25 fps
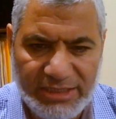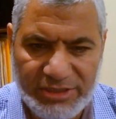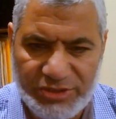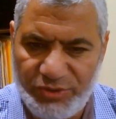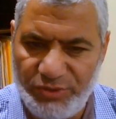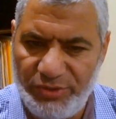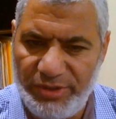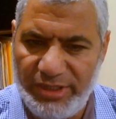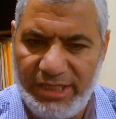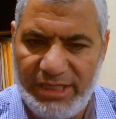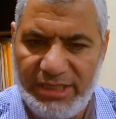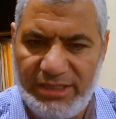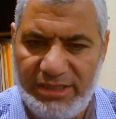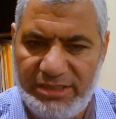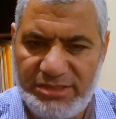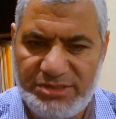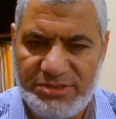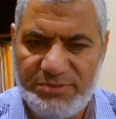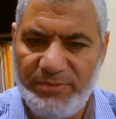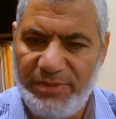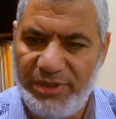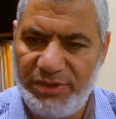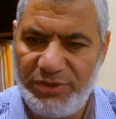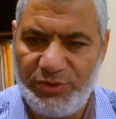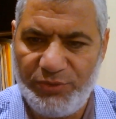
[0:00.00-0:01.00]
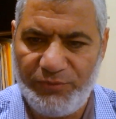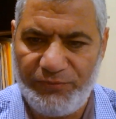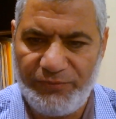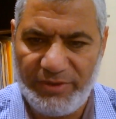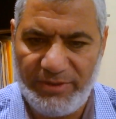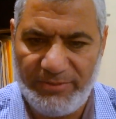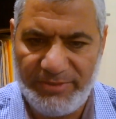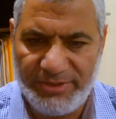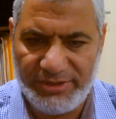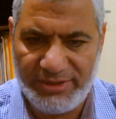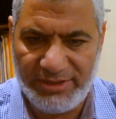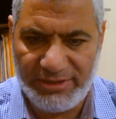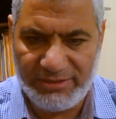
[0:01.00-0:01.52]
during this month of
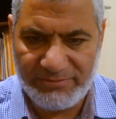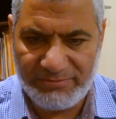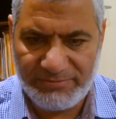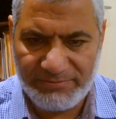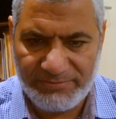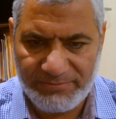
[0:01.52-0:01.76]
Ramadan.